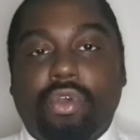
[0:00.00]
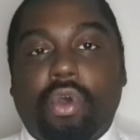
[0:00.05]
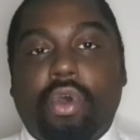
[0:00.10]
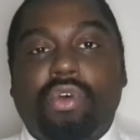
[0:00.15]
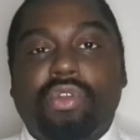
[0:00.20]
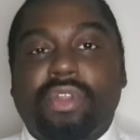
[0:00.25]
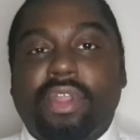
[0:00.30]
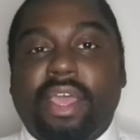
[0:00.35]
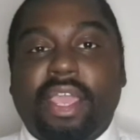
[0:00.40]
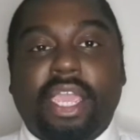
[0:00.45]

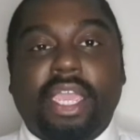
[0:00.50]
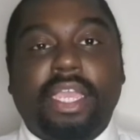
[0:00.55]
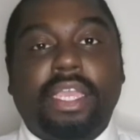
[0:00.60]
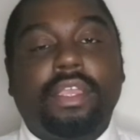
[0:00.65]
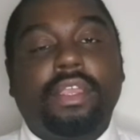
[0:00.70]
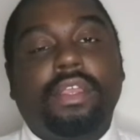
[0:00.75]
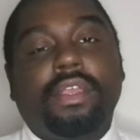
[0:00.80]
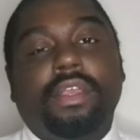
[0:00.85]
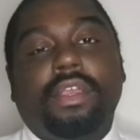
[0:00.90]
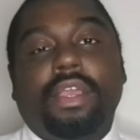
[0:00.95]
on a
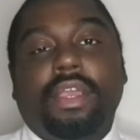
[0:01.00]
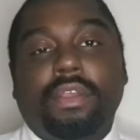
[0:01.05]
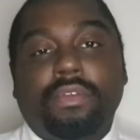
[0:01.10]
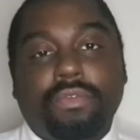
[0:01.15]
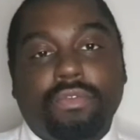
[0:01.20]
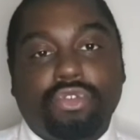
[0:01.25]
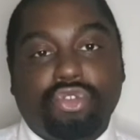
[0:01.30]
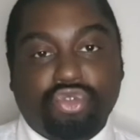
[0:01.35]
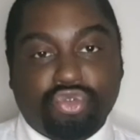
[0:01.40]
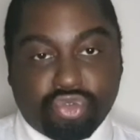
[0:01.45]

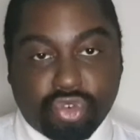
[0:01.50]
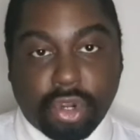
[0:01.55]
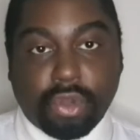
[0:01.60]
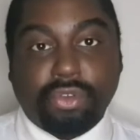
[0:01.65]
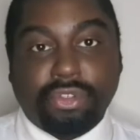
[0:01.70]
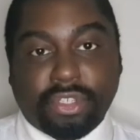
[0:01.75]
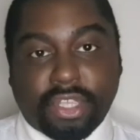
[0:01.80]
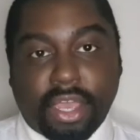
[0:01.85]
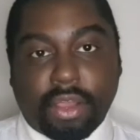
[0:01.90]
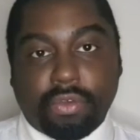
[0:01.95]
drill
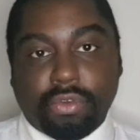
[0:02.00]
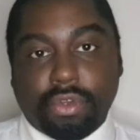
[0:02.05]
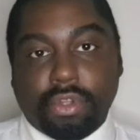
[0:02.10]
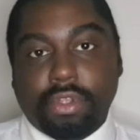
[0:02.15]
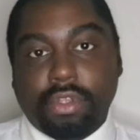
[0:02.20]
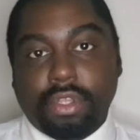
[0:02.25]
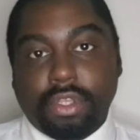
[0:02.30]
sound,